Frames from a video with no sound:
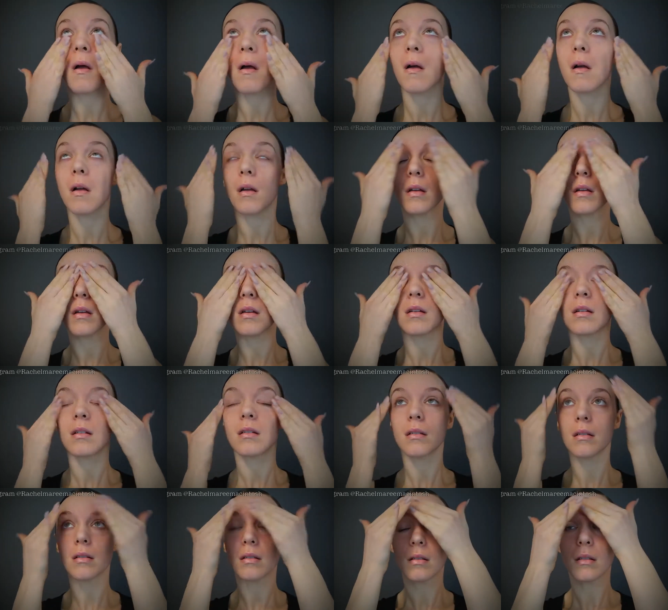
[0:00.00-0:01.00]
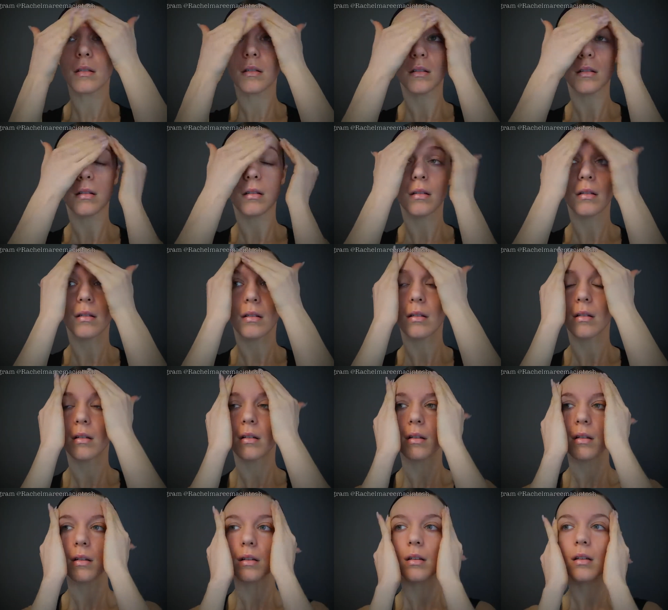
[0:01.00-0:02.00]

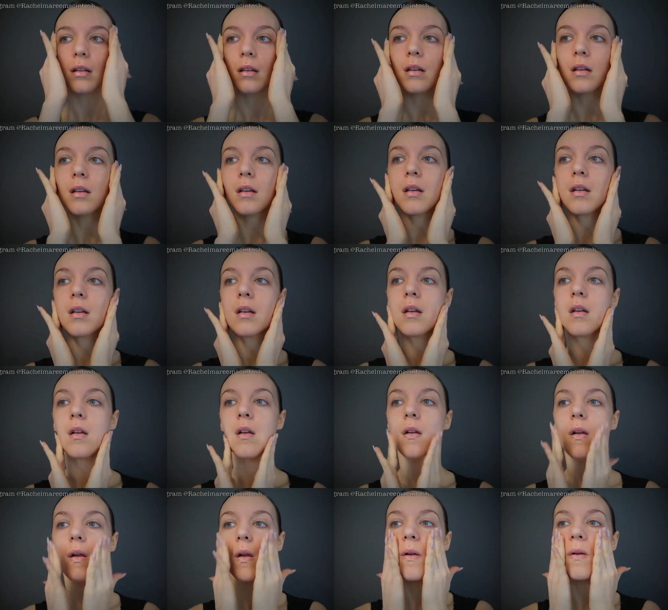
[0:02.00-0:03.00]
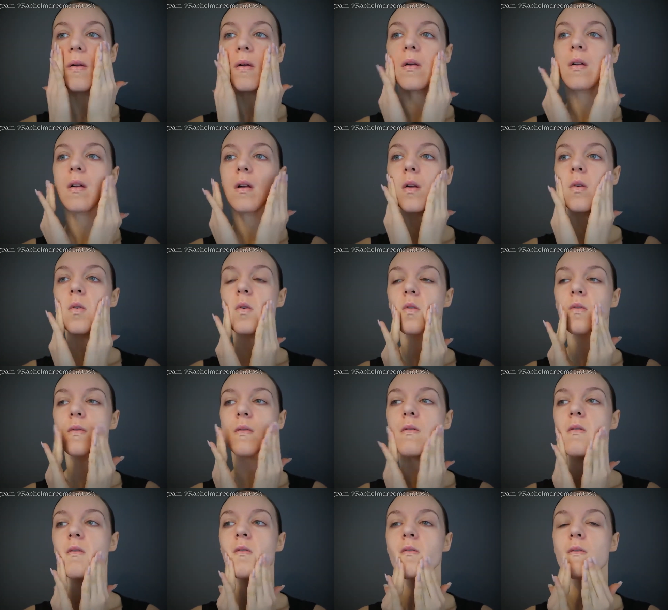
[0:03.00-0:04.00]

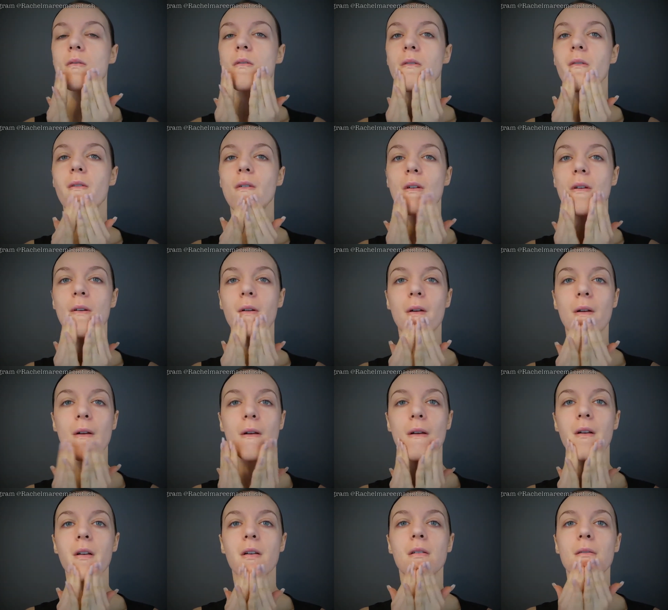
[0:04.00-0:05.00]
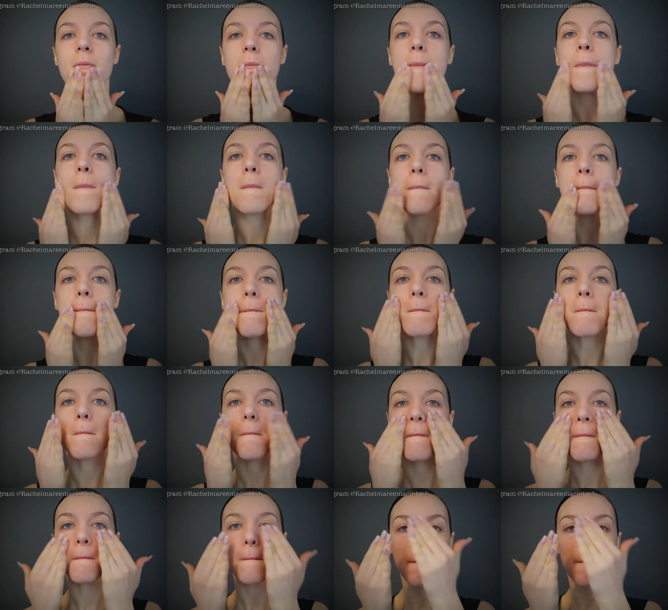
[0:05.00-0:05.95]
Nothing is said.